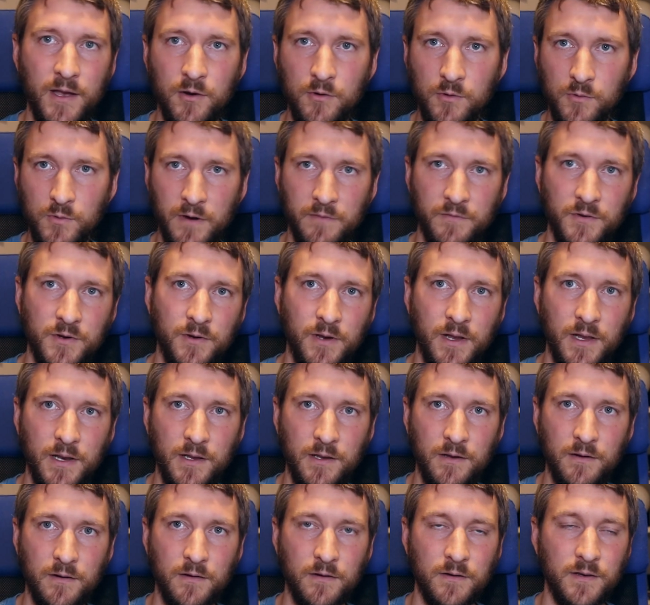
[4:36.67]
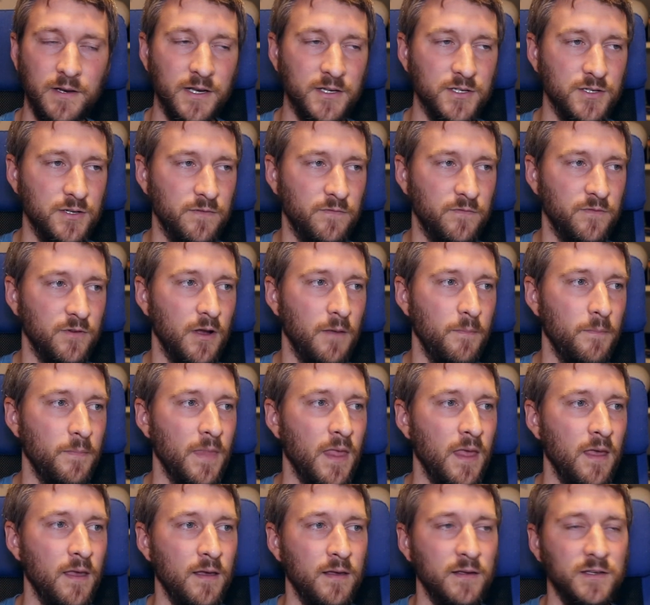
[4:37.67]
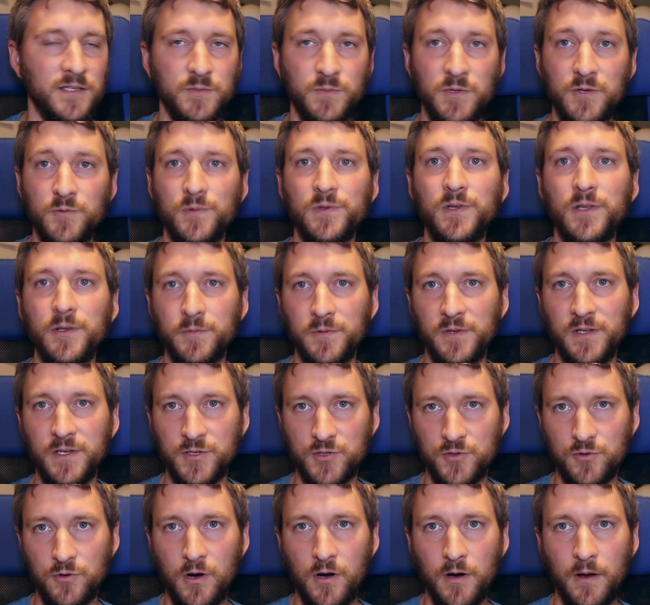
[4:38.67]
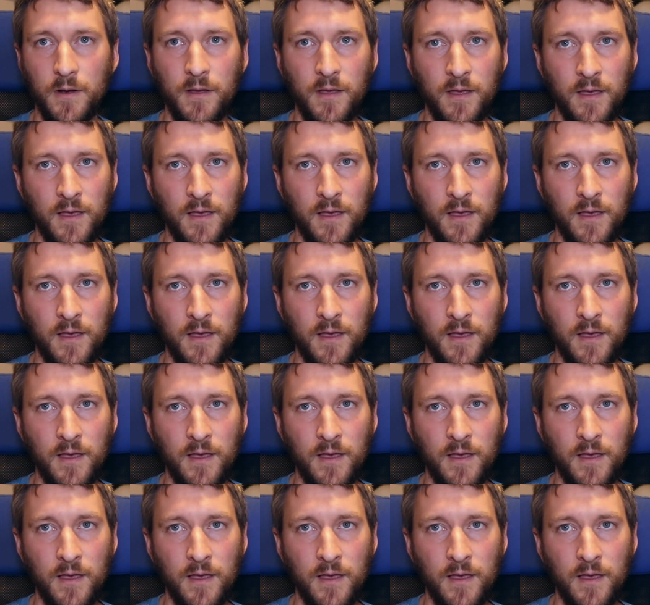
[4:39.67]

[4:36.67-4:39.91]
or wherever you're getting your connection from to be really, really strong.